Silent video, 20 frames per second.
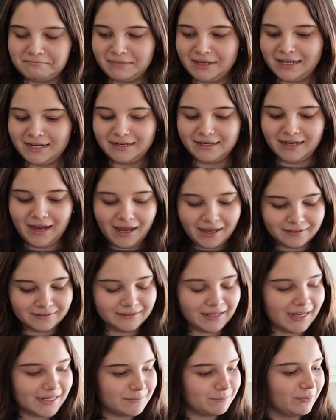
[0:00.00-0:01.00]
And yeah,
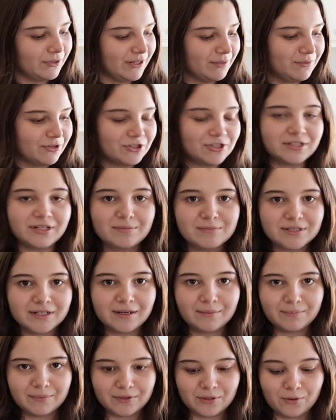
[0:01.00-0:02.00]
that pretty much sums
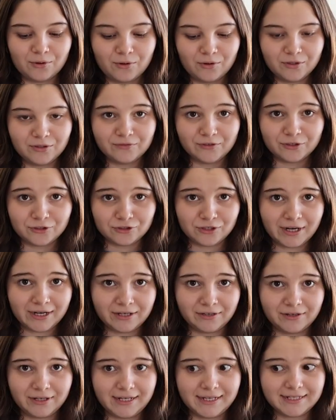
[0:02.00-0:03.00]
up all of your dry
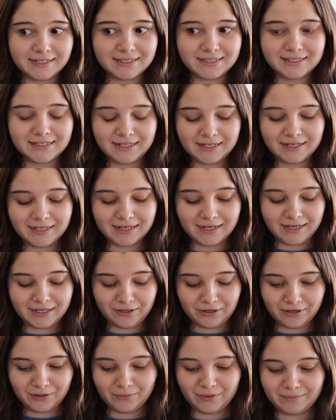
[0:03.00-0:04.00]
ingredients. And
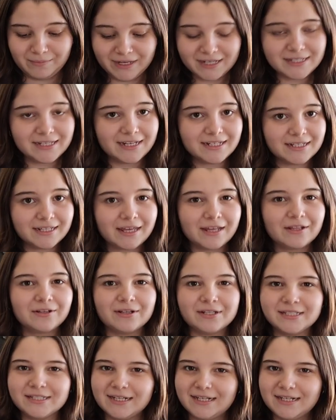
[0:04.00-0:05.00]
you're gonna wanna mix that together
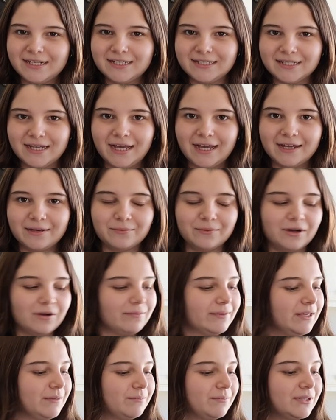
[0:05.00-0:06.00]
and set it aside while
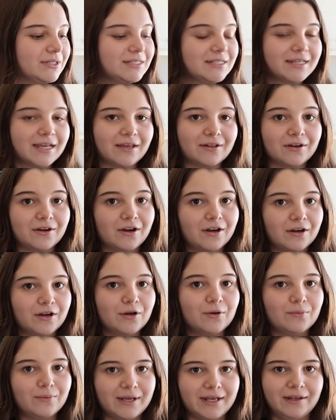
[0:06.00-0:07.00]
we put together
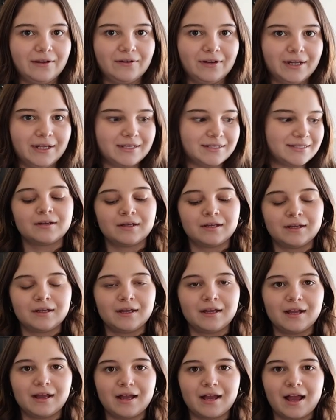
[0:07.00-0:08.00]
our wet ingredients.
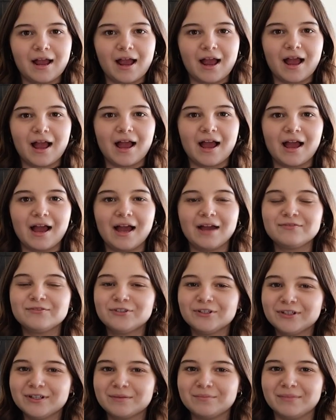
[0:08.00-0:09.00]

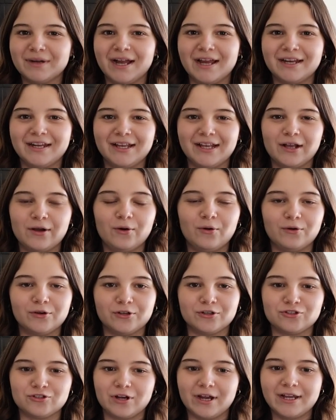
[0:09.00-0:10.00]
After combining all
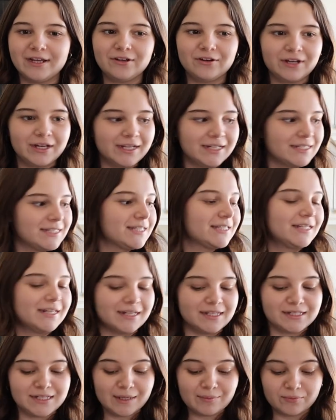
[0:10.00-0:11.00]
your dry ingredients in
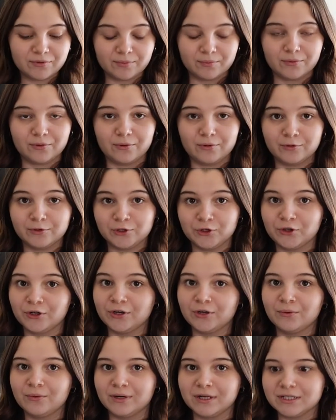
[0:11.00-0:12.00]
a separate bowl, you're
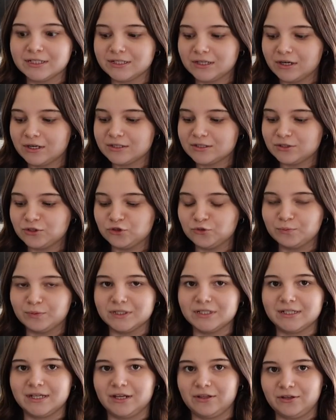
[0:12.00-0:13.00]
gonna wanna start to
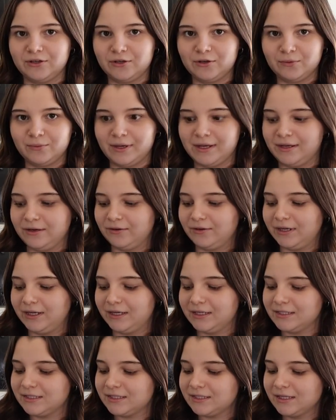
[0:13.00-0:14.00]
put together your wet
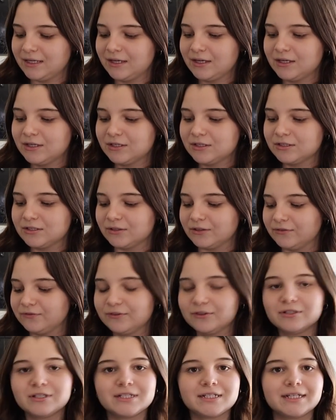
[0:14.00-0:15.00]
ingredients. So the
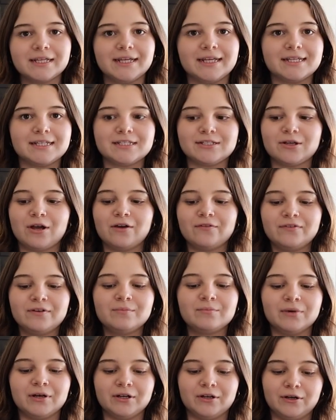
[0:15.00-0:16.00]
first is
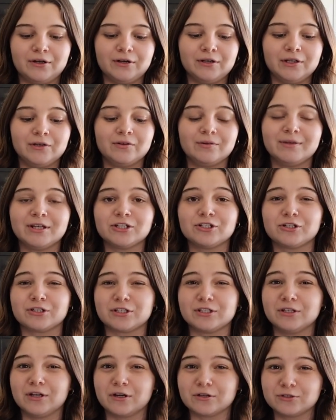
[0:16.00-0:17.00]
softened butter. You wanna make sure
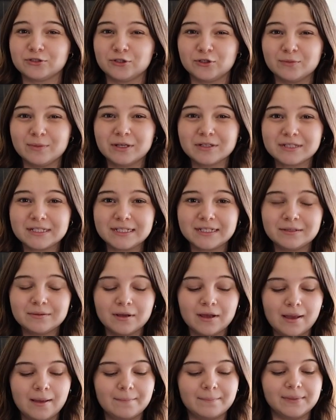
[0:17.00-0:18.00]
it's not too melted,
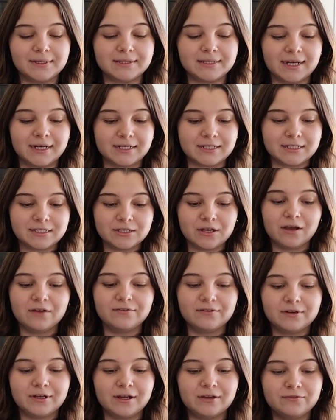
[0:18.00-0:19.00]
but that it's
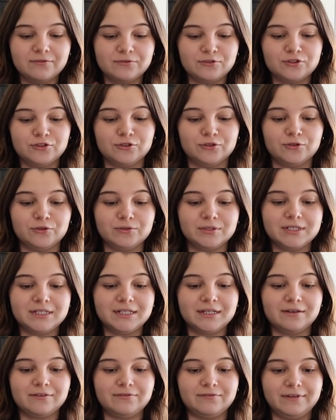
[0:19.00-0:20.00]
soft enough to
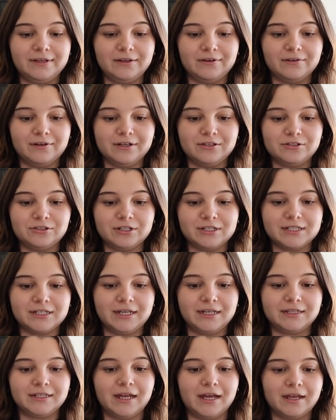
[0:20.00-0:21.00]
stick a finger in just
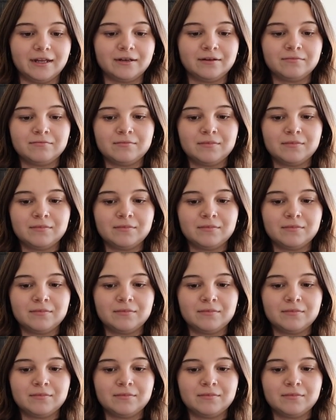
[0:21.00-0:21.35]
like that.